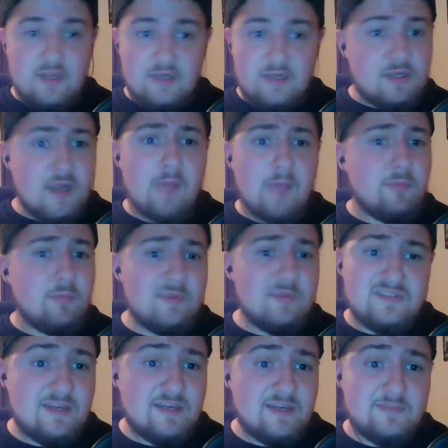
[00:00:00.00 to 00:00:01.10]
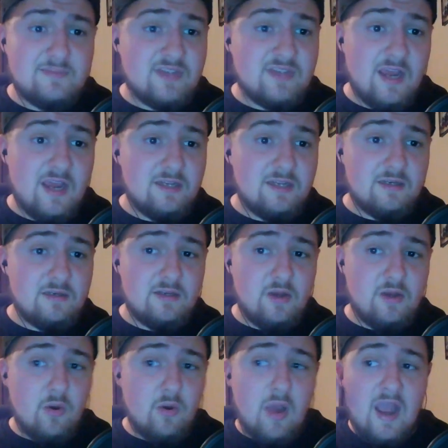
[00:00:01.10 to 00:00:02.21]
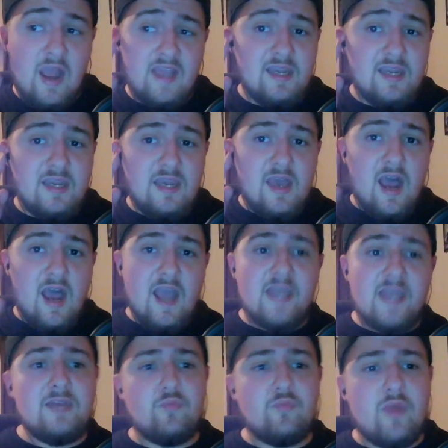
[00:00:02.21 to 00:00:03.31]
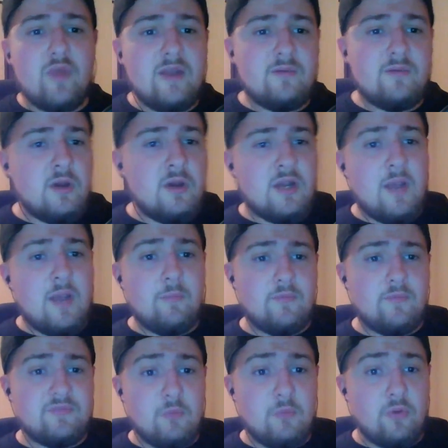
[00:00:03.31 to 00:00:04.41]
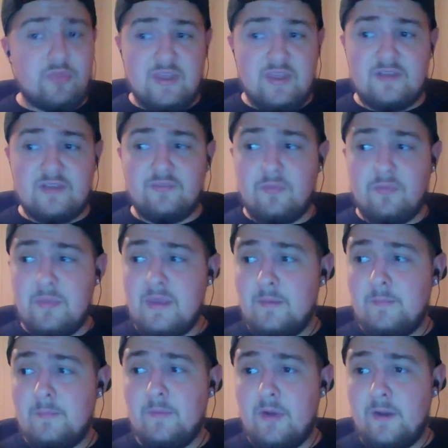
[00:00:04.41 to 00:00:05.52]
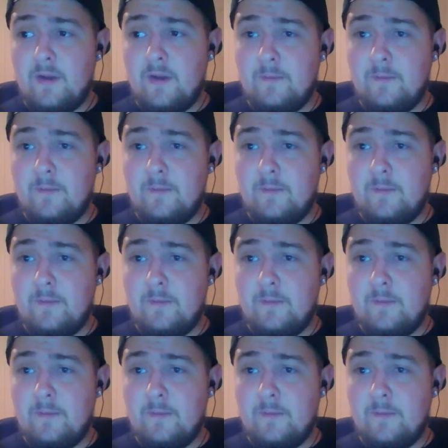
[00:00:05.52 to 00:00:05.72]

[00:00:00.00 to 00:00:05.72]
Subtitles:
compliments to James Tynion. I had read a couple of small things from him